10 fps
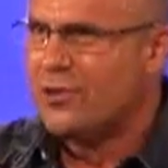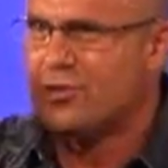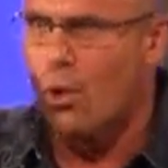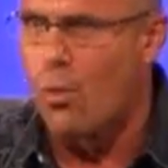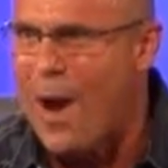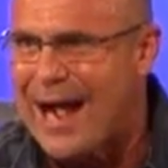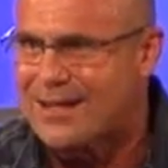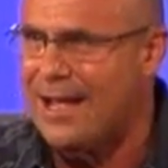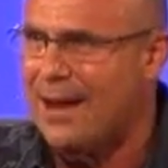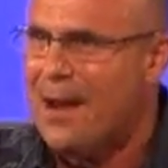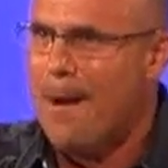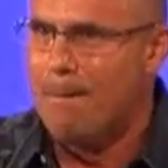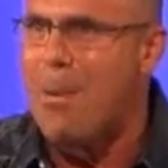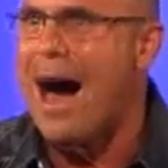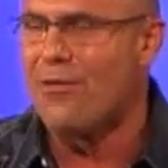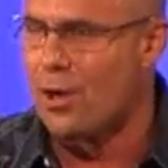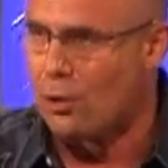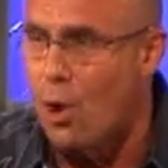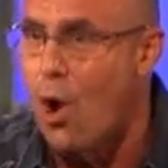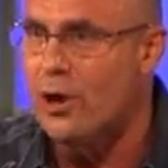directed by the
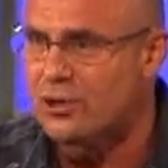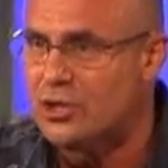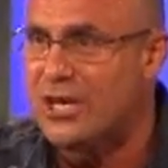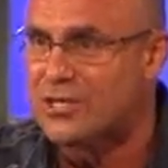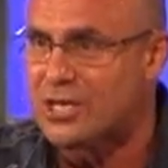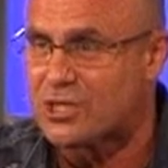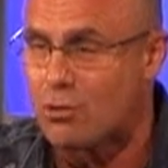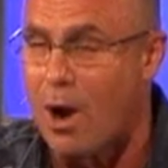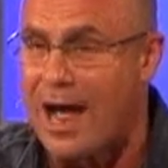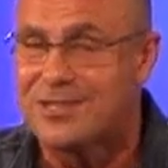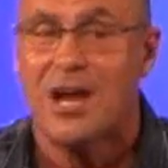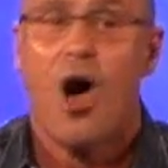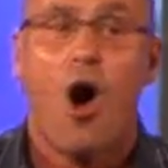Lord Jesus Christ.